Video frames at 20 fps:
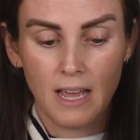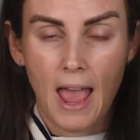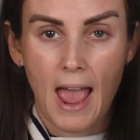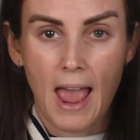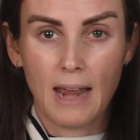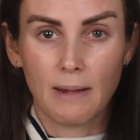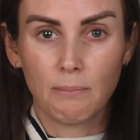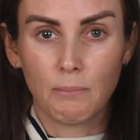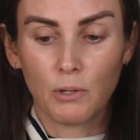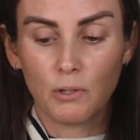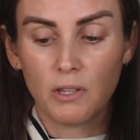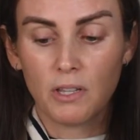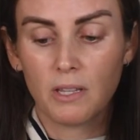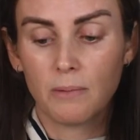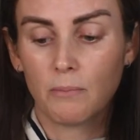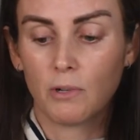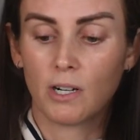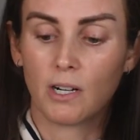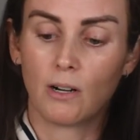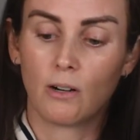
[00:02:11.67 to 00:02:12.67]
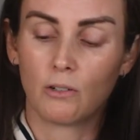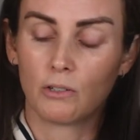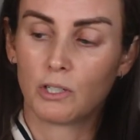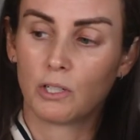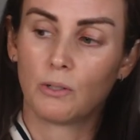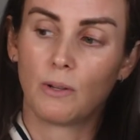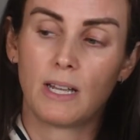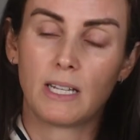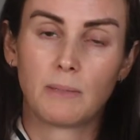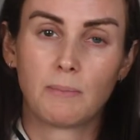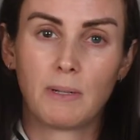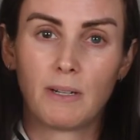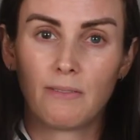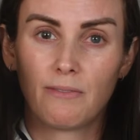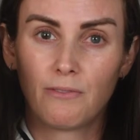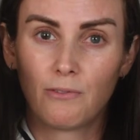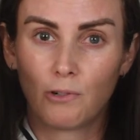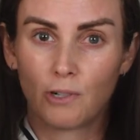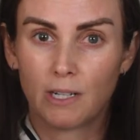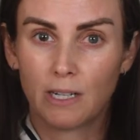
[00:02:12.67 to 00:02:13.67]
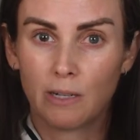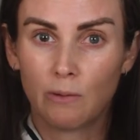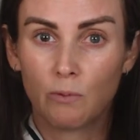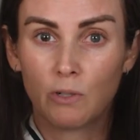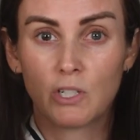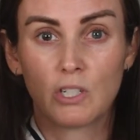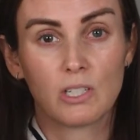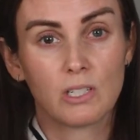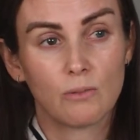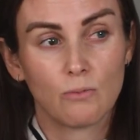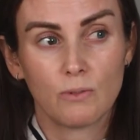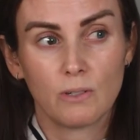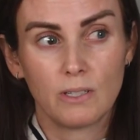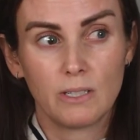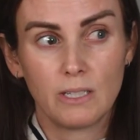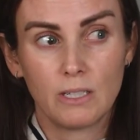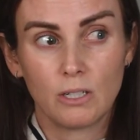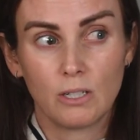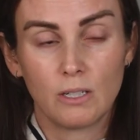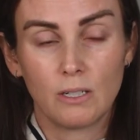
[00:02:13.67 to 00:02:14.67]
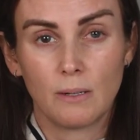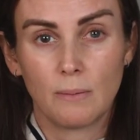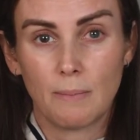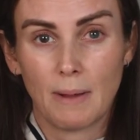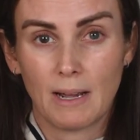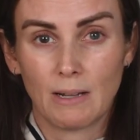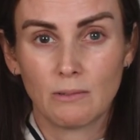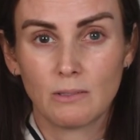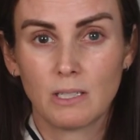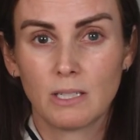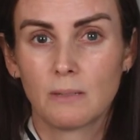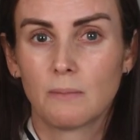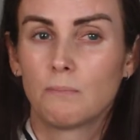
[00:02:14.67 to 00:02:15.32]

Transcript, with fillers: And both of them are also SPF 40, which is a really good amount.